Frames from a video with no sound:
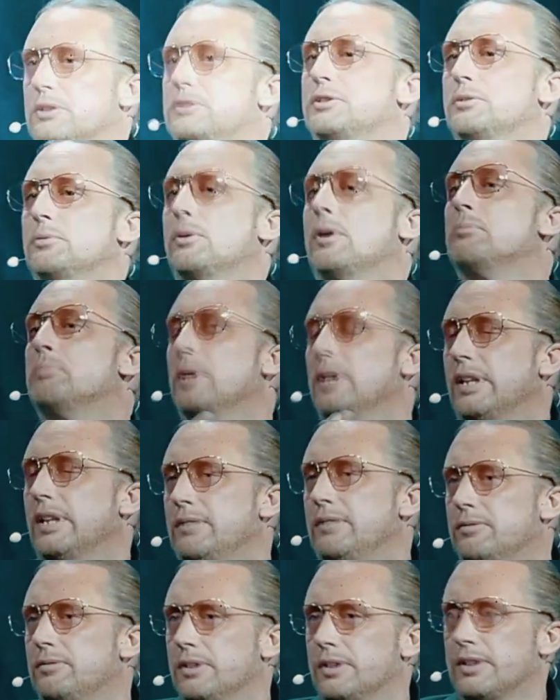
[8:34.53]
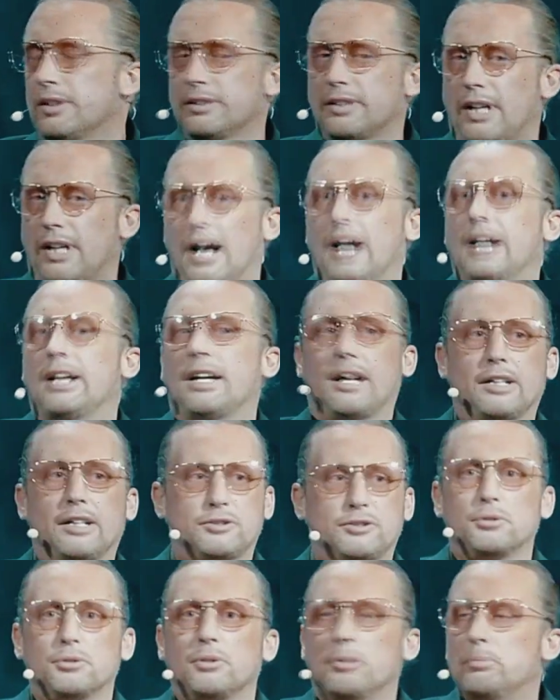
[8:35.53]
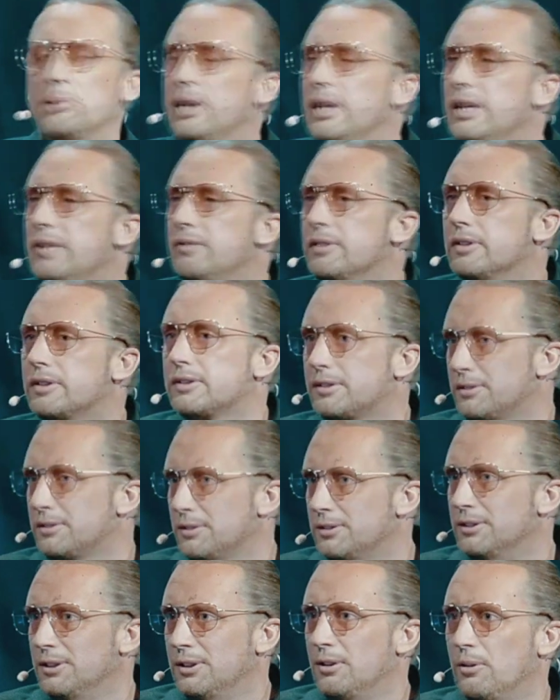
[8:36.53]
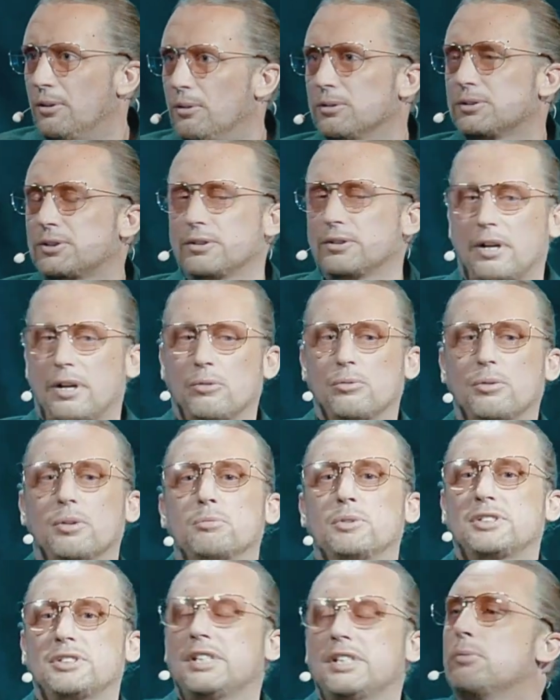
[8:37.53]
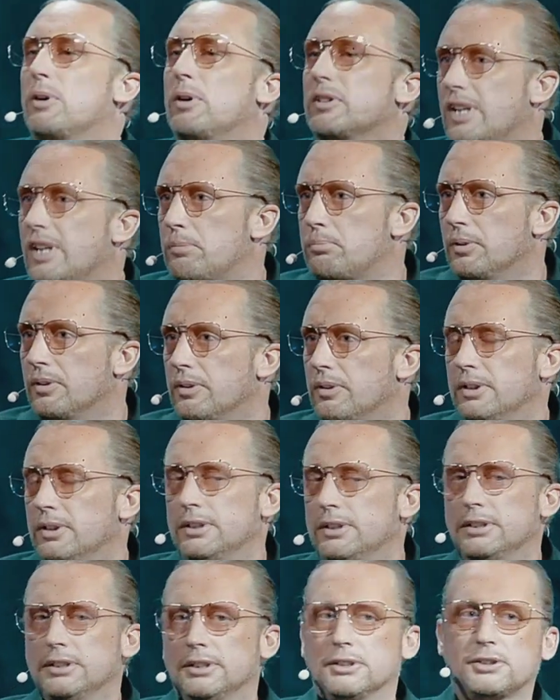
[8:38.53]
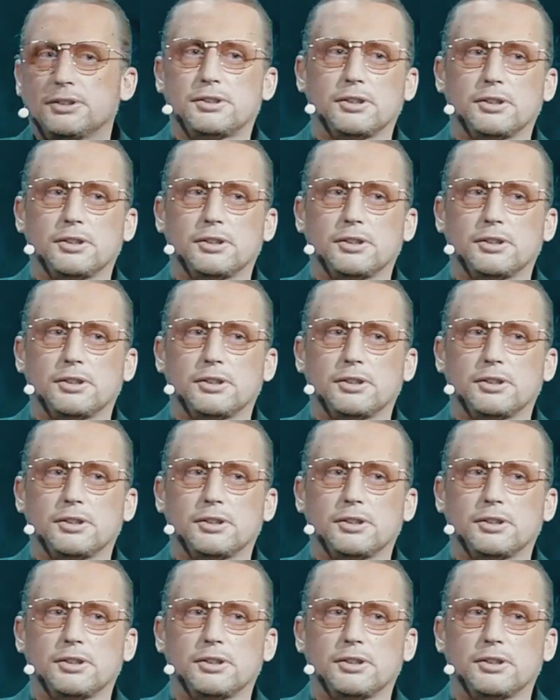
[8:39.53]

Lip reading: Johan believed. And I truly believe it also now when we see what's happened. So